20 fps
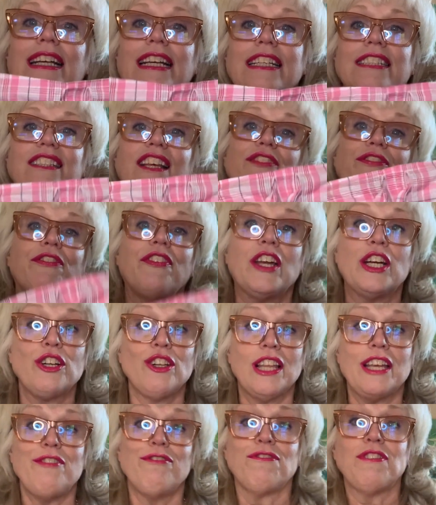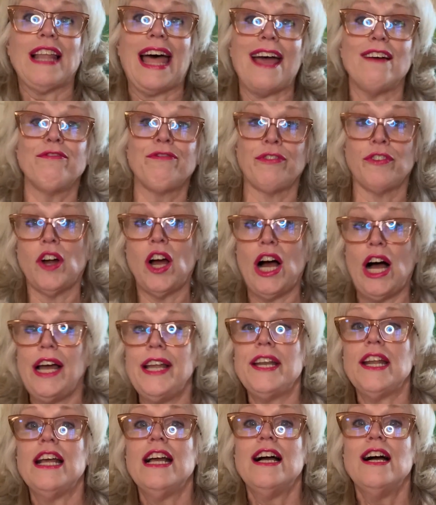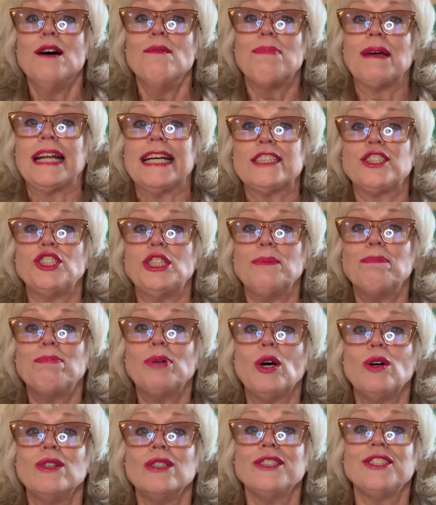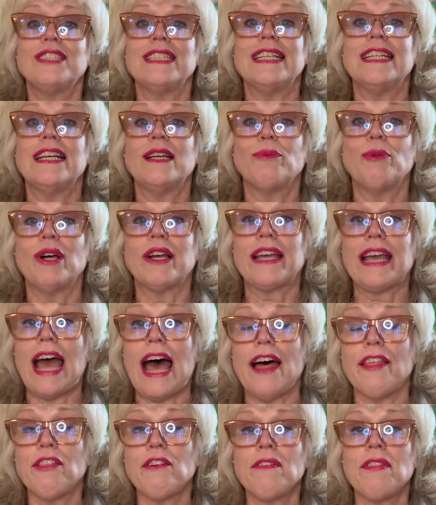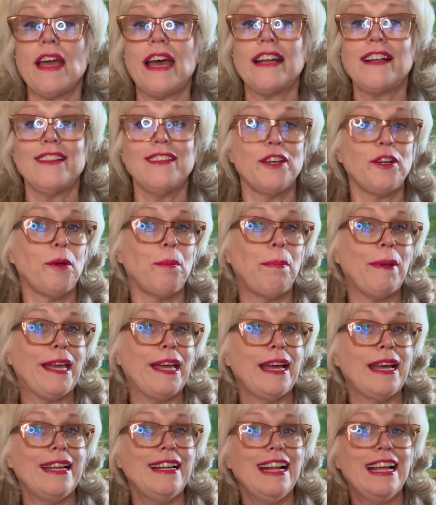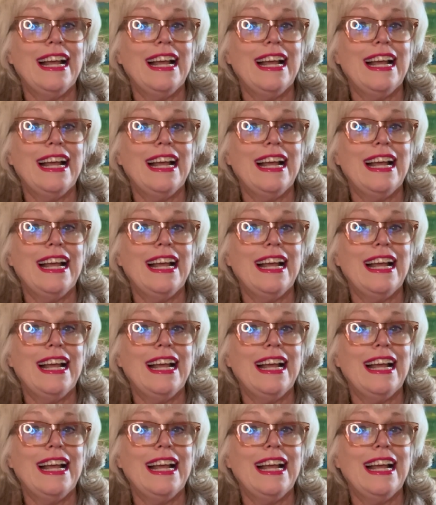It's a fairly flat front, but as she pulls it, it will gather that a little bit.